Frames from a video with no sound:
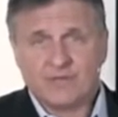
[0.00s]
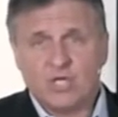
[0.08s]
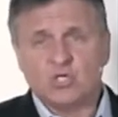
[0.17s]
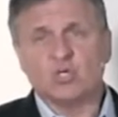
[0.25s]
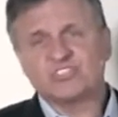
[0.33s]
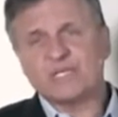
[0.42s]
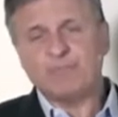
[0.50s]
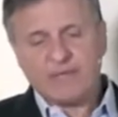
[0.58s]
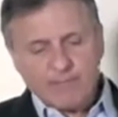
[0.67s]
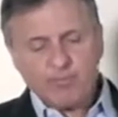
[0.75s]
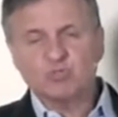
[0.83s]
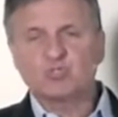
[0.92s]
No, see,
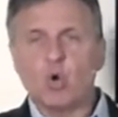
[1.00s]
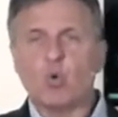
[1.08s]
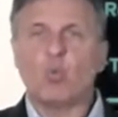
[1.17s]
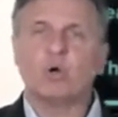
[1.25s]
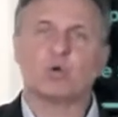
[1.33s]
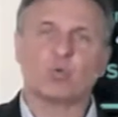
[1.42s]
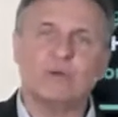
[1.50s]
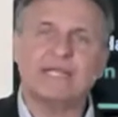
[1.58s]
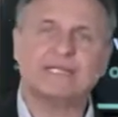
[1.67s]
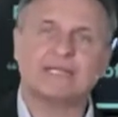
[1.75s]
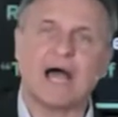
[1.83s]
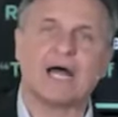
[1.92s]
people don't want to
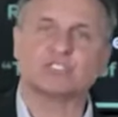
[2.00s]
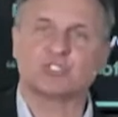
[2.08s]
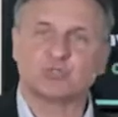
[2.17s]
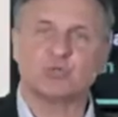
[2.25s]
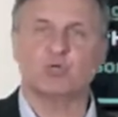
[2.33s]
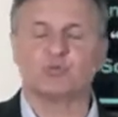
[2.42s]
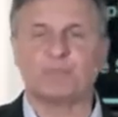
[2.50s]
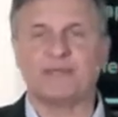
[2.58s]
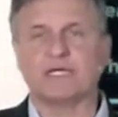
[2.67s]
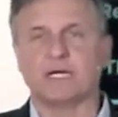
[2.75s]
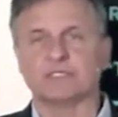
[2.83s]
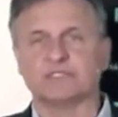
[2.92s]
read God's truth
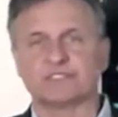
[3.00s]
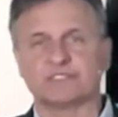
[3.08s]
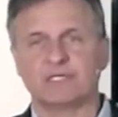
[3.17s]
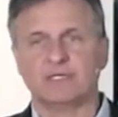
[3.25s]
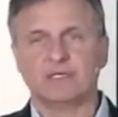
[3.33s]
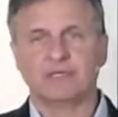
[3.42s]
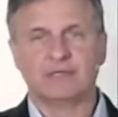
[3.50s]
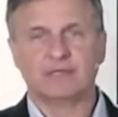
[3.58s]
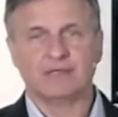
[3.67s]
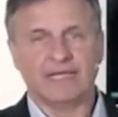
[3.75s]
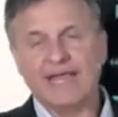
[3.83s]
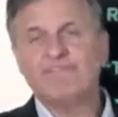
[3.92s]
because
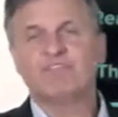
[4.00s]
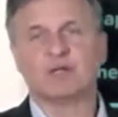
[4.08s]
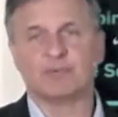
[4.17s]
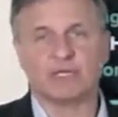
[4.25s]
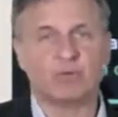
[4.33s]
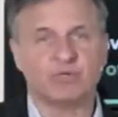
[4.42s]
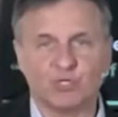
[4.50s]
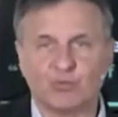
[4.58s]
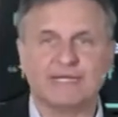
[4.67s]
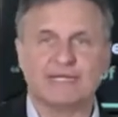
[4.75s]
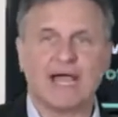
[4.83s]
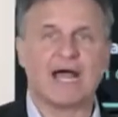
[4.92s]
inevitably, when you
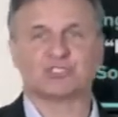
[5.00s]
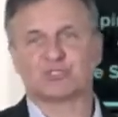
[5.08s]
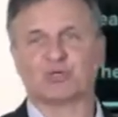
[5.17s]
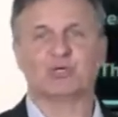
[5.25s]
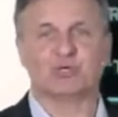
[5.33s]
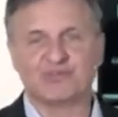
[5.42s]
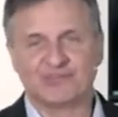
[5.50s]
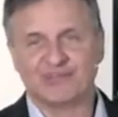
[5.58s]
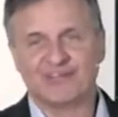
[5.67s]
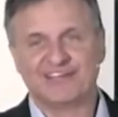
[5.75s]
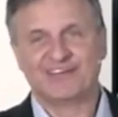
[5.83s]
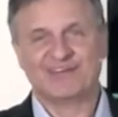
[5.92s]
read God's truth,
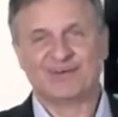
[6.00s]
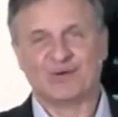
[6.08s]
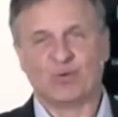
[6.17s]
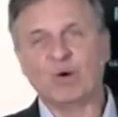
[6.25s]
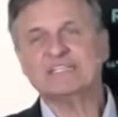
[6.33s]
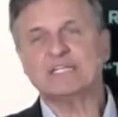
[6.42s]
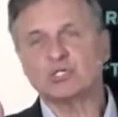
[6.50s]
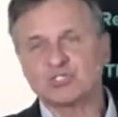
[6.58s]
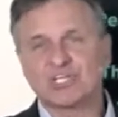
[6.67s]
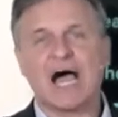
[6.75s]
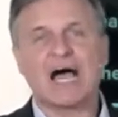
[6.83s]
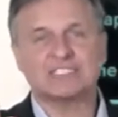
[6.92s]
what does
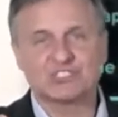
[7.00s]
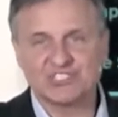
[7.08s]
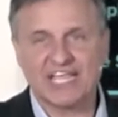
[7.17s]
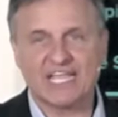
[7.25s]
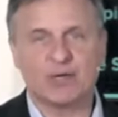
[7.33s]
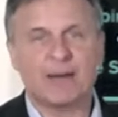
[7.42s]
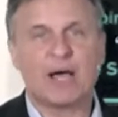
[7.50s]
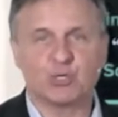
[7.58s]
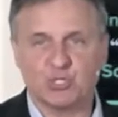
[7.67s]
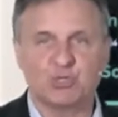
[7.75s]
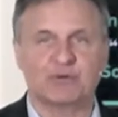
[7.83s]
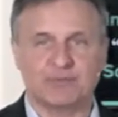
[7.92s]
God say about
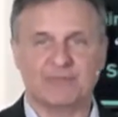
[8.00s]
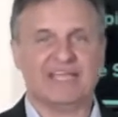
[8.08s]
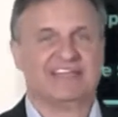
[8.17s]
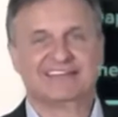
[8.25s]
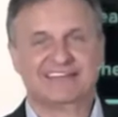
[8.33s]
you and me?